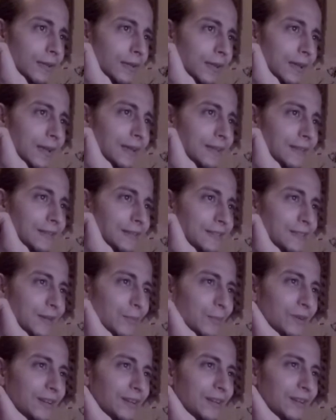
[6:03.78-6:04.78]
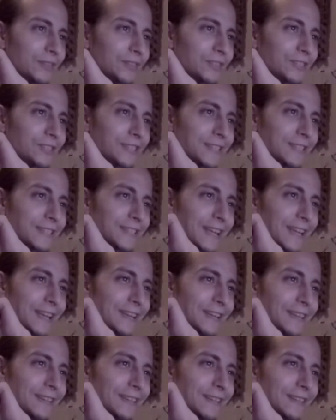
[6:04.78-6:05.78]
And someone else just
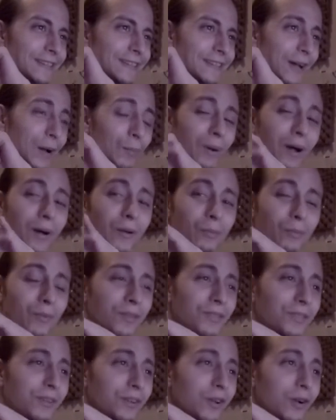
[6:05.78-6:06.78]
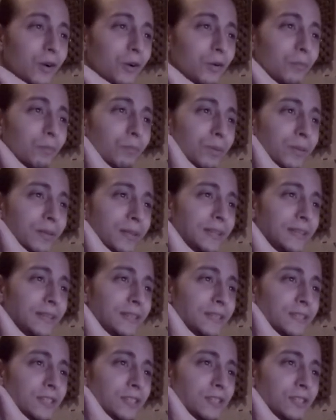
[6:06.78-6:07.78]
said about a month ago,
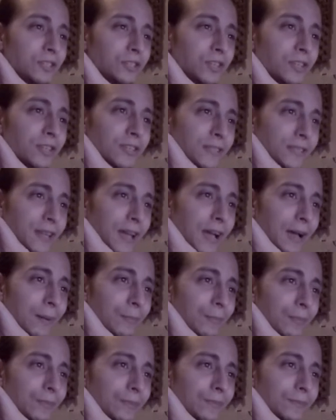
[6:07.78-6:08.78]
please just stop.